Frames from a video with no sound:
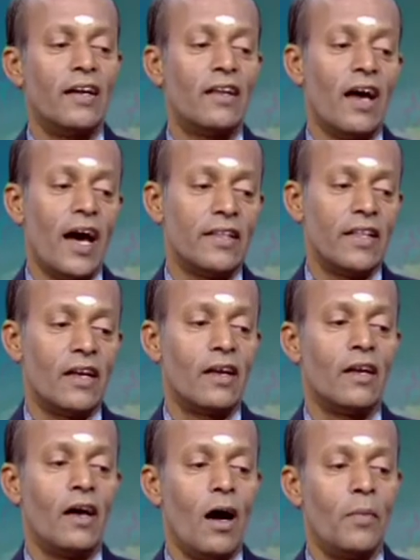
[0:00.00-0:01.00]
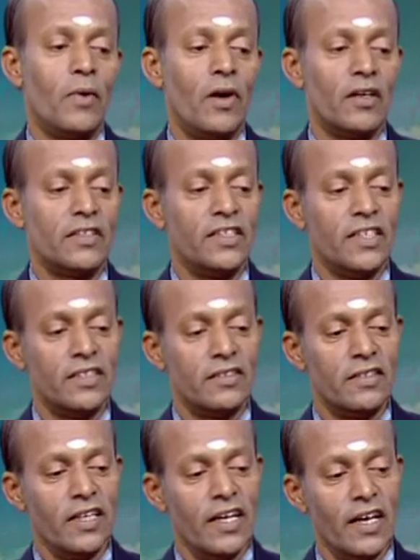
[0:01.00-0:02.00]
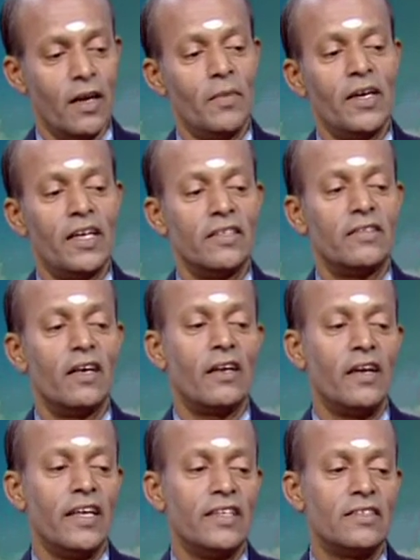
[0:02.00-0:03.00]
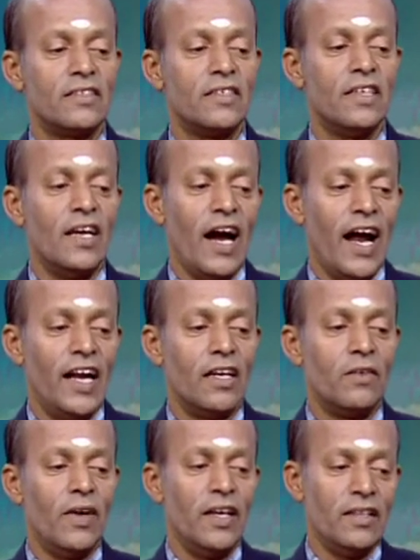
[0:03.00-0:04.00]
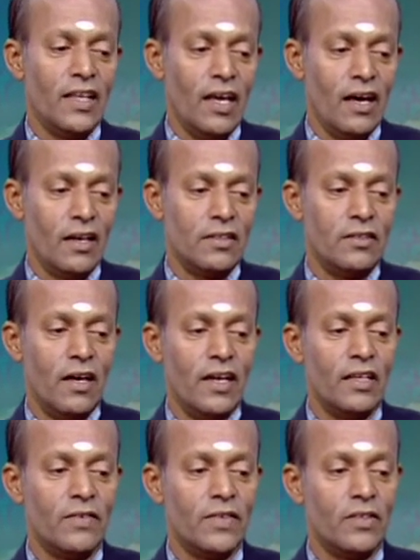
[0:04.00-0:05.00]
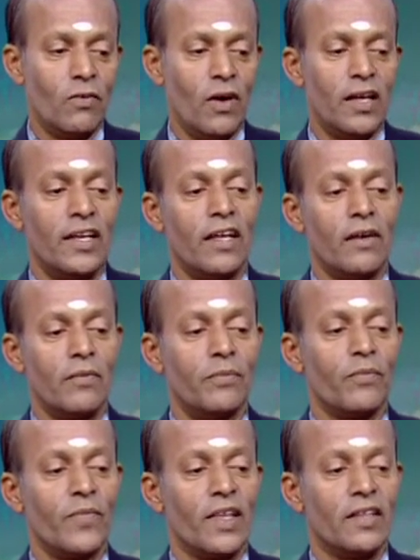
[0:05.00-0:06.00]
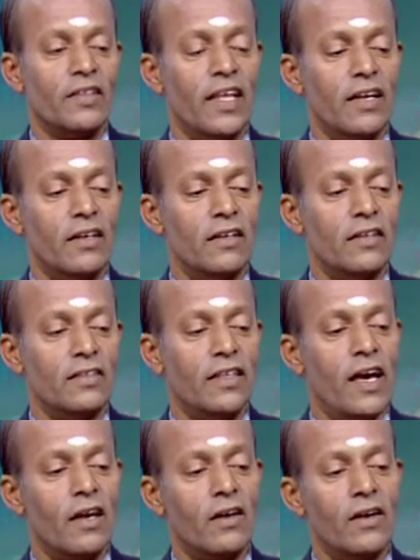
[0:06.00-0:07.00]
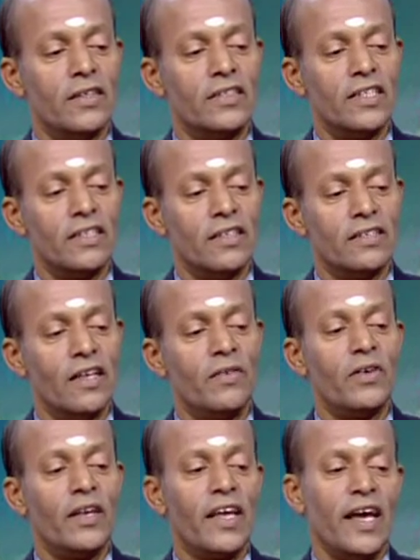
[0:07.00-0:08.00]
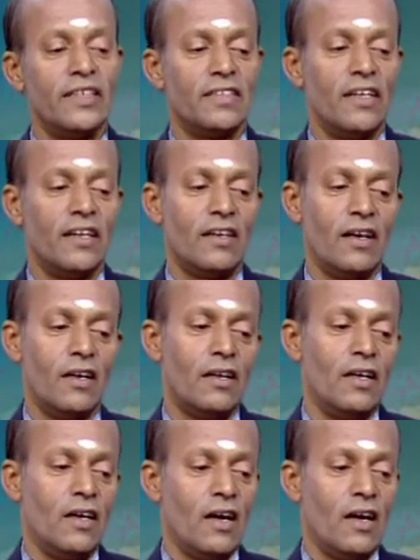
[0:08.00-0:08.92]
and other obnoxious chemicals are released, and when they are joining with water, then they are causing the sulphuric acid and all,